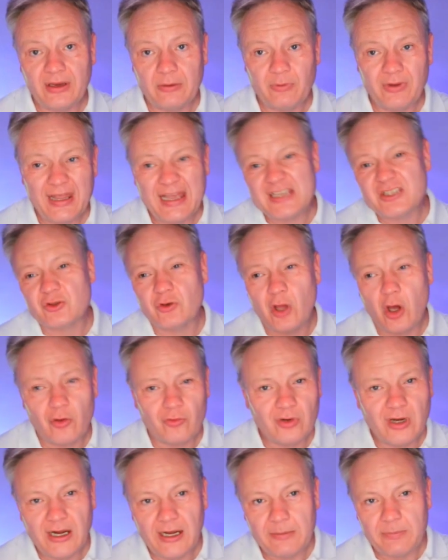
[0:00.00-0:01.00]
well, that's not
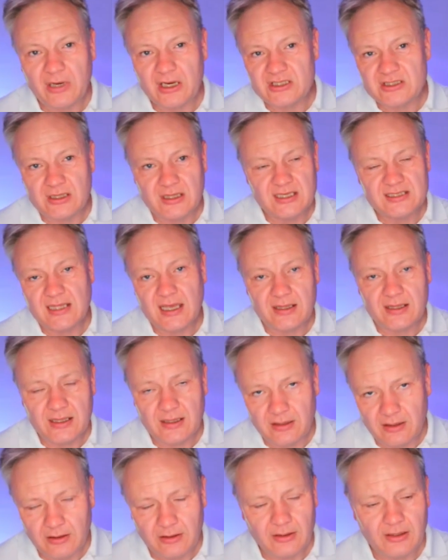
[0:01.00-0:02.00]
right because of this, that,
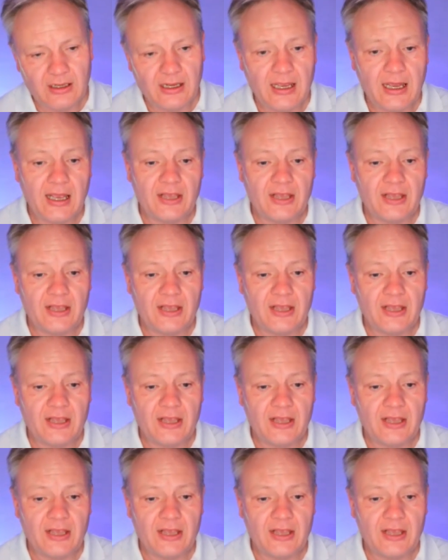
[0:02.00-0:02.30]
that.